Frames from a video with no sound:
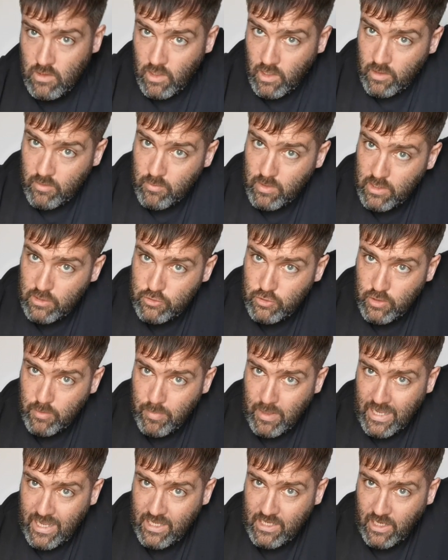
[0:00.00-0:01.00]
And I'm going to do the
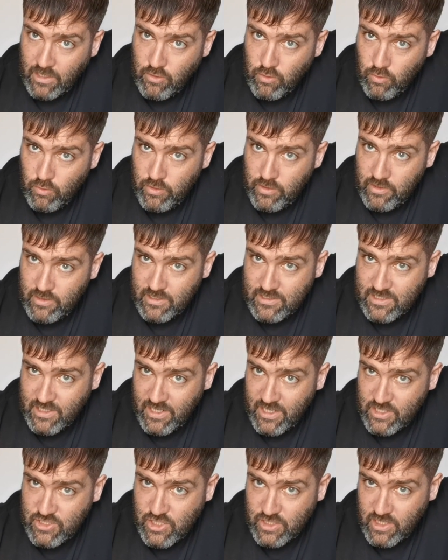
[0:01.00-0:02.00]
back. I know that the
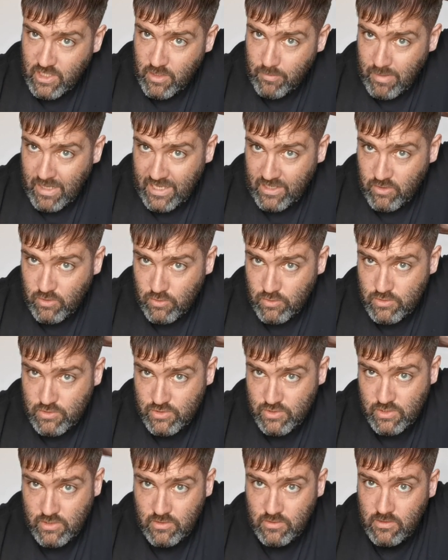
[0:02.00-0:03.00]
direction that the back
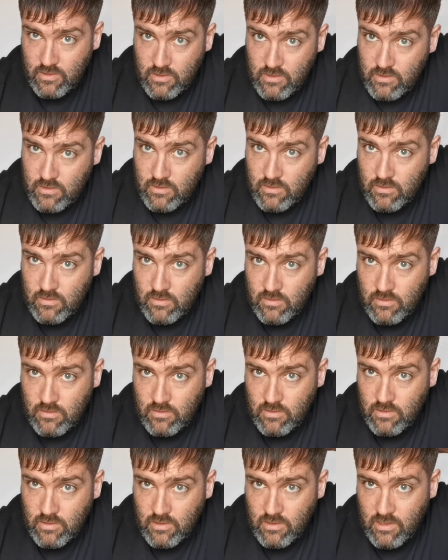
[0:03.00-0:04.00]
goes.
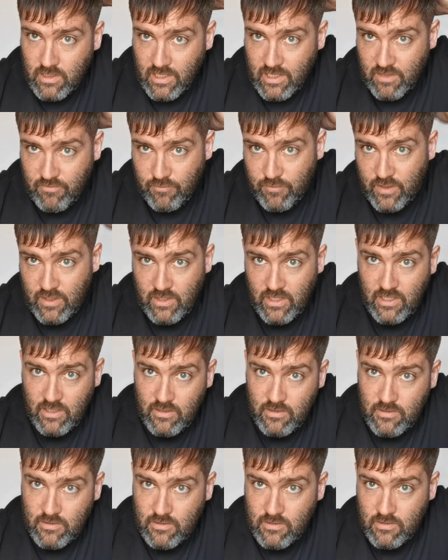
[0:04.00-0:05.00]
I can feel it.
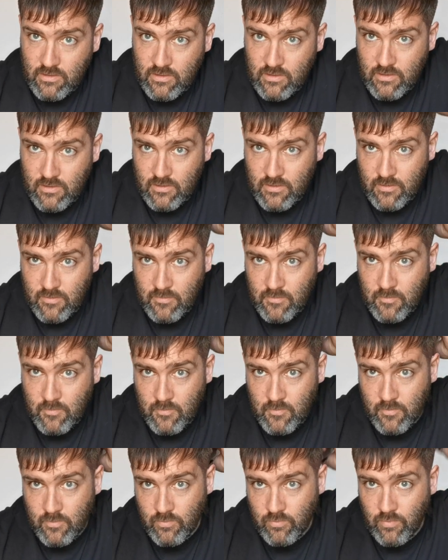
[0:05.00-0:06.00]

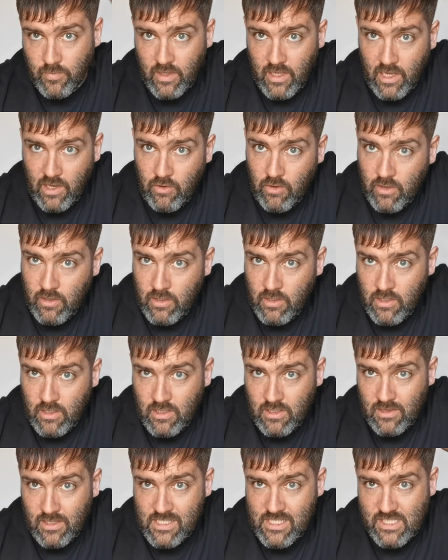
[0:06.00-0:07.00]
Now,
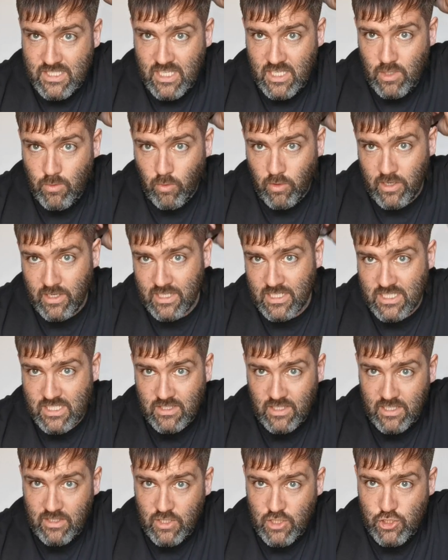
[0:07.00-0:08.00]
let's say you wanted it
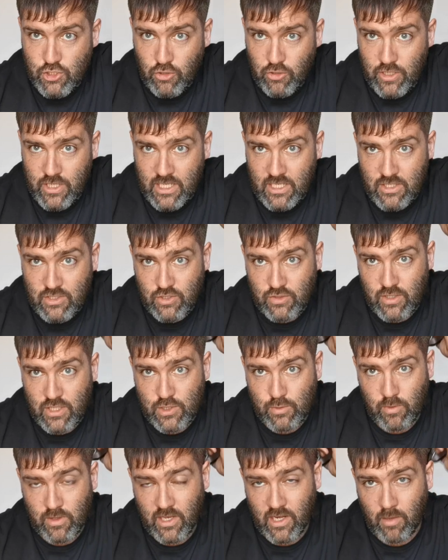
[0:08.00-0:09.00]
slightly shorter. You can do
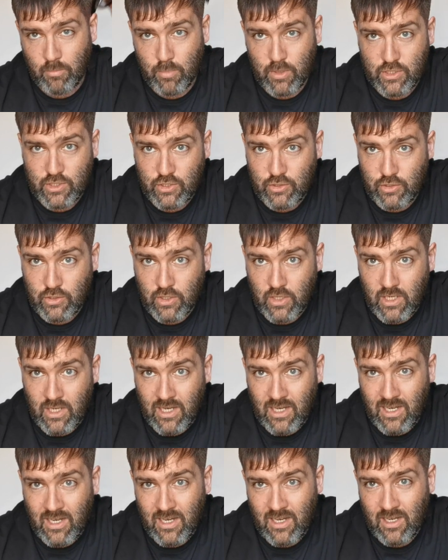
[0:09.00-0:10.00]
this with a number 2.
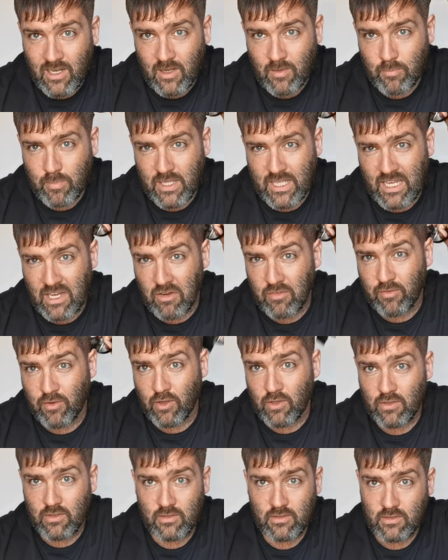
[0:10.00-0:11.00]
Be
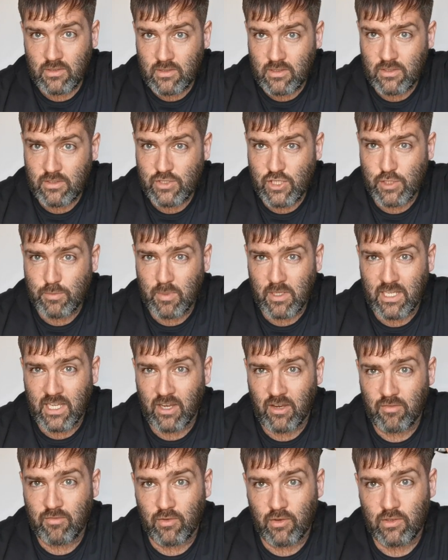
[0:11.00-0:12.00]
careful. Just be
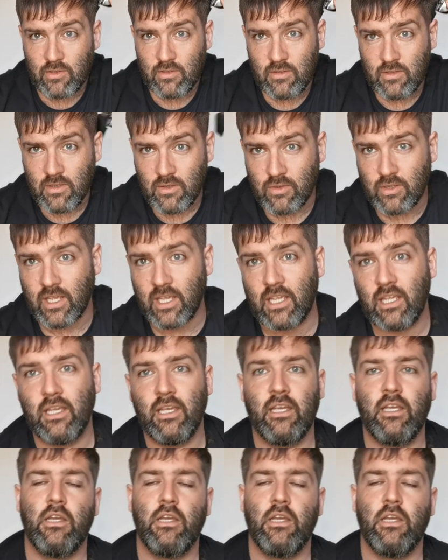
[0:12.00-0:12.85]
careful, okay?